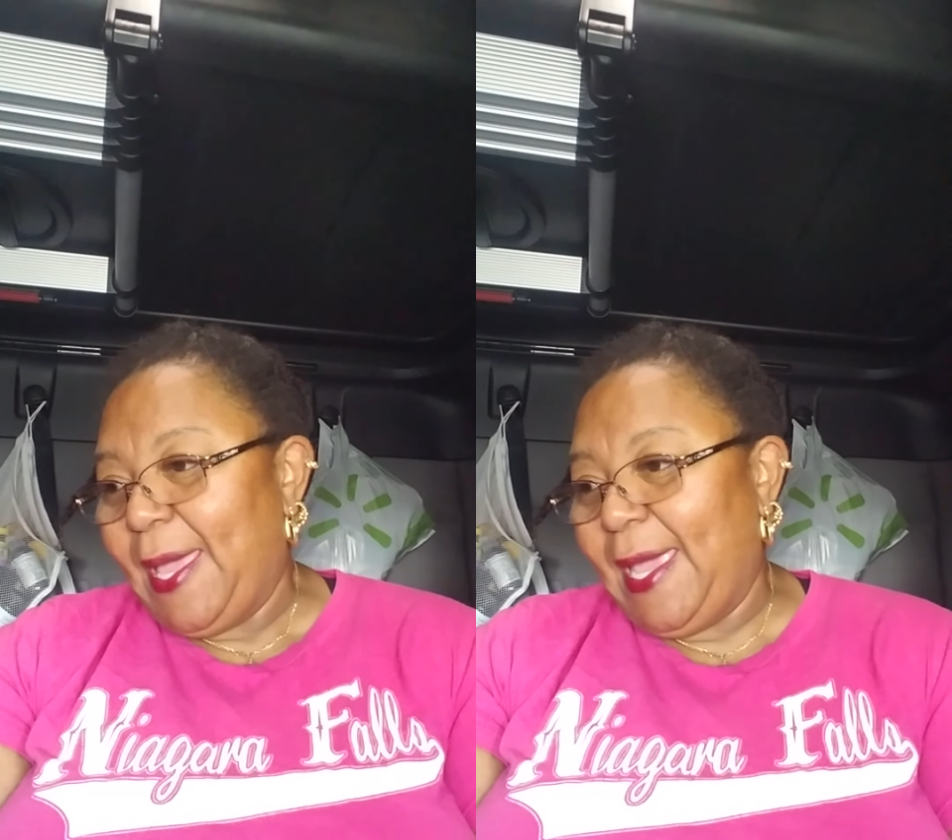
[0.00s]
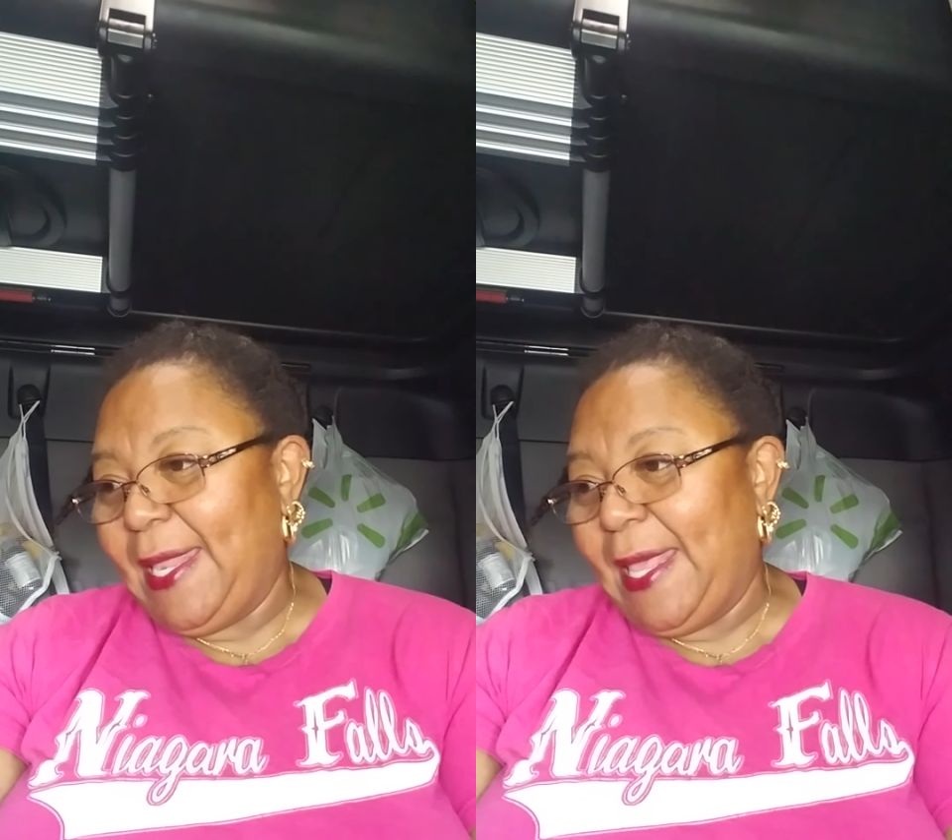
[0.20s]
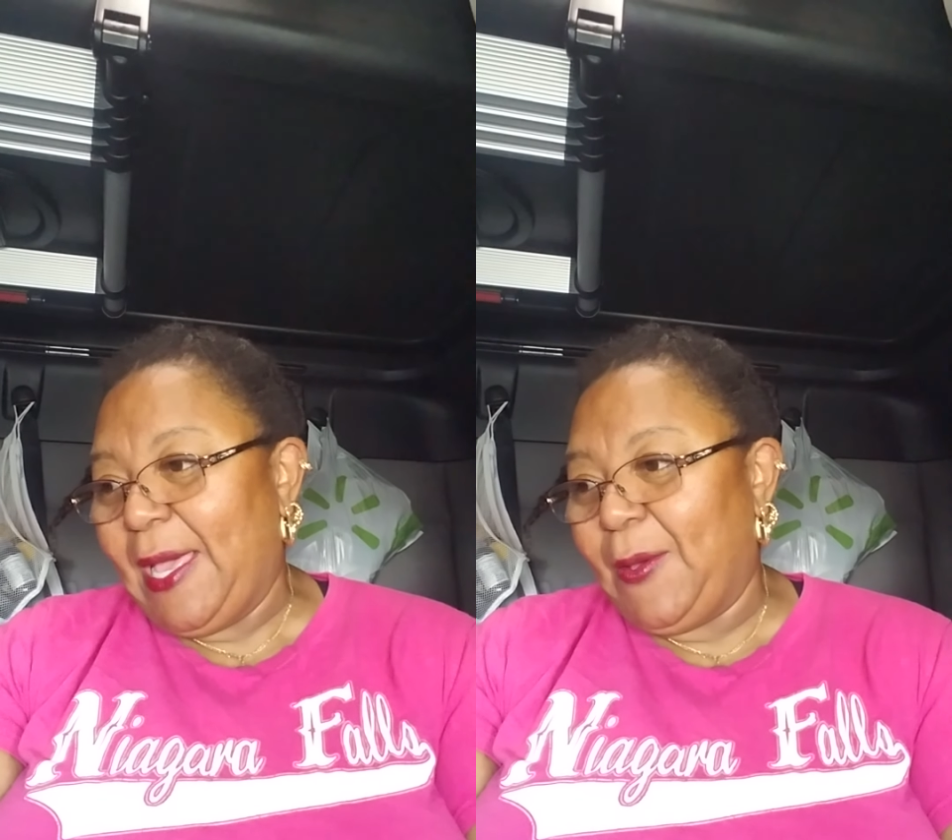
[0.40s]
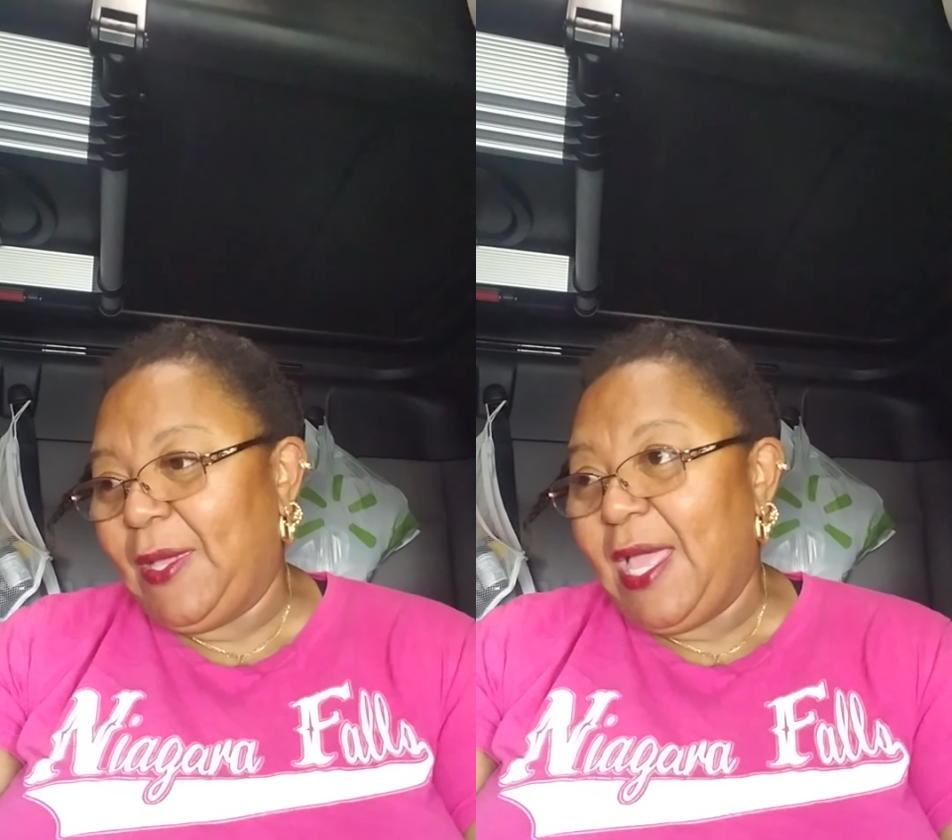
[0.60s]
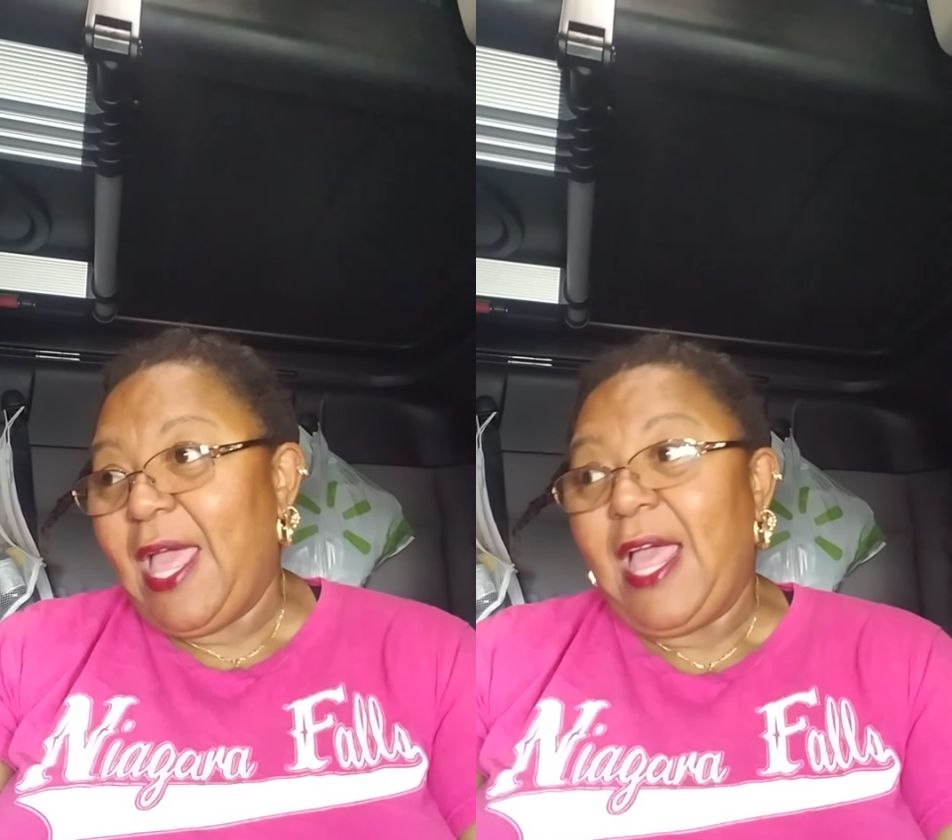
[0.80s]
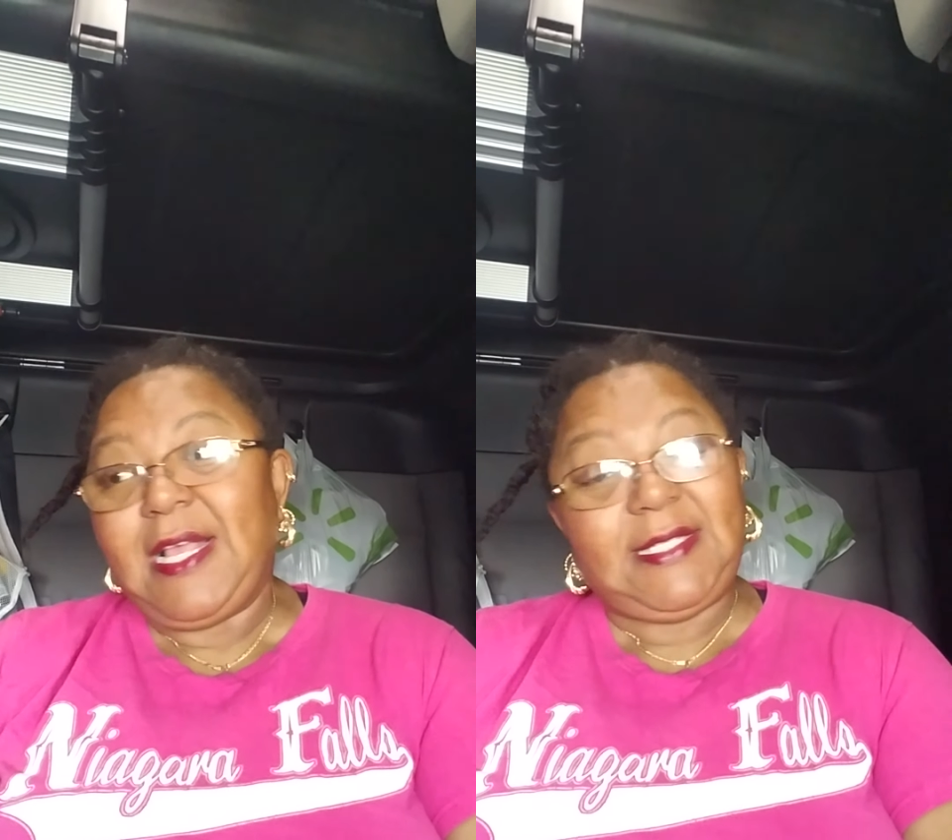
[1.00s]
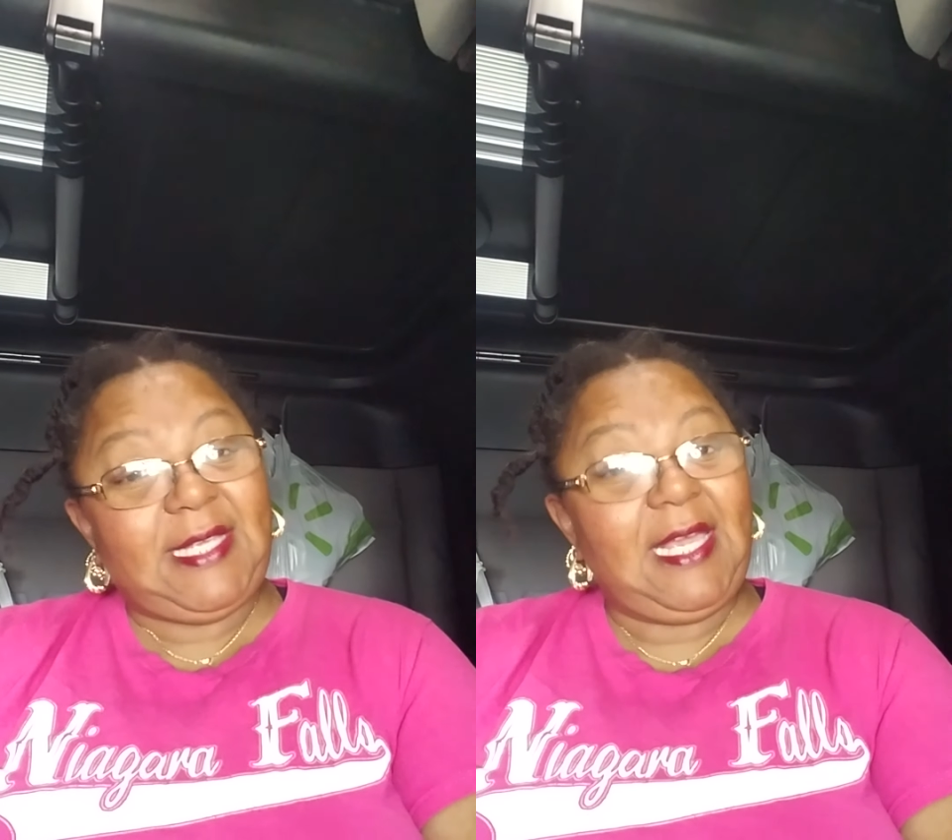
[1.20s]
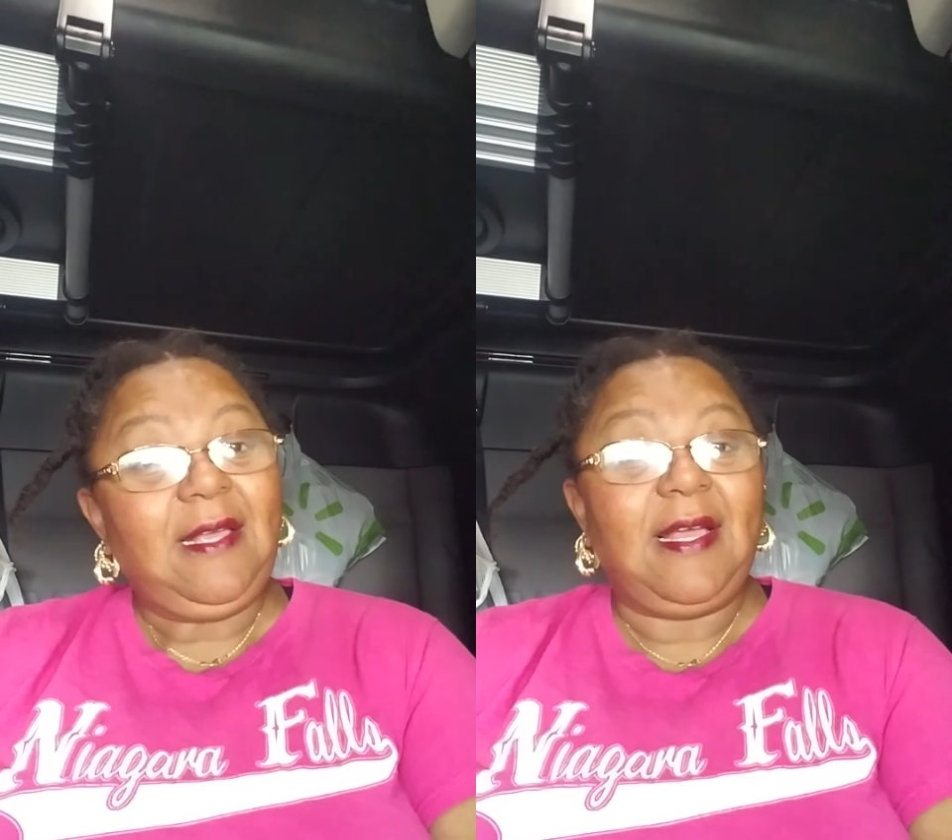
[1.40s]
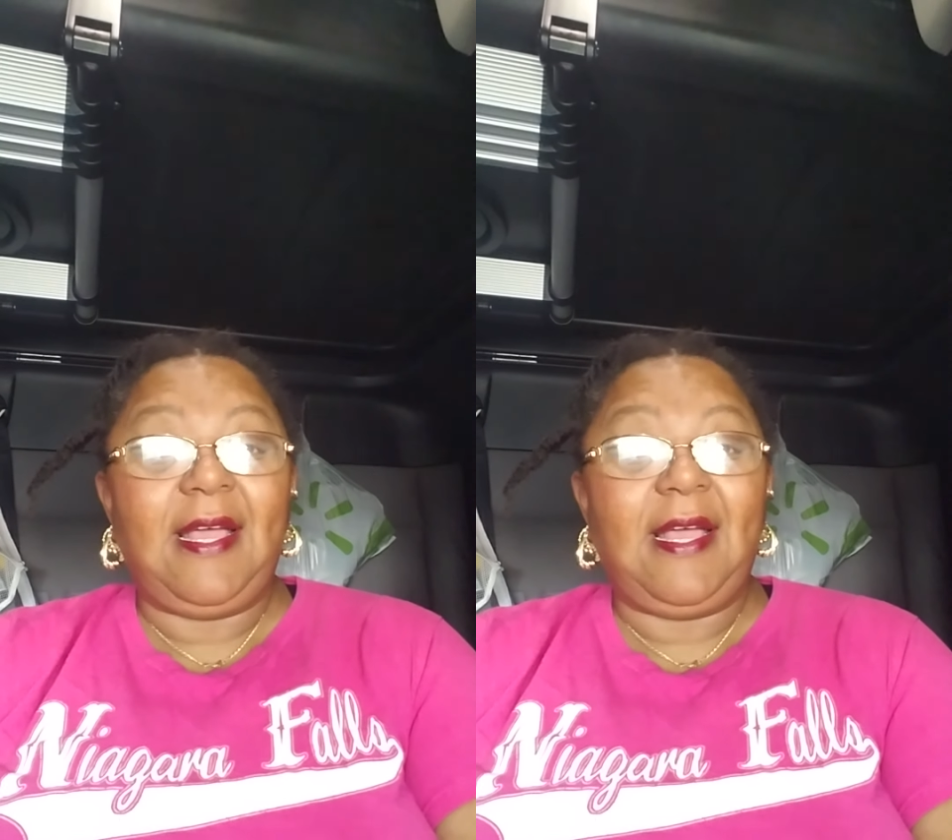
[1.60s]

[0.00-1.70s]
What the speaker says: Anyhow, see,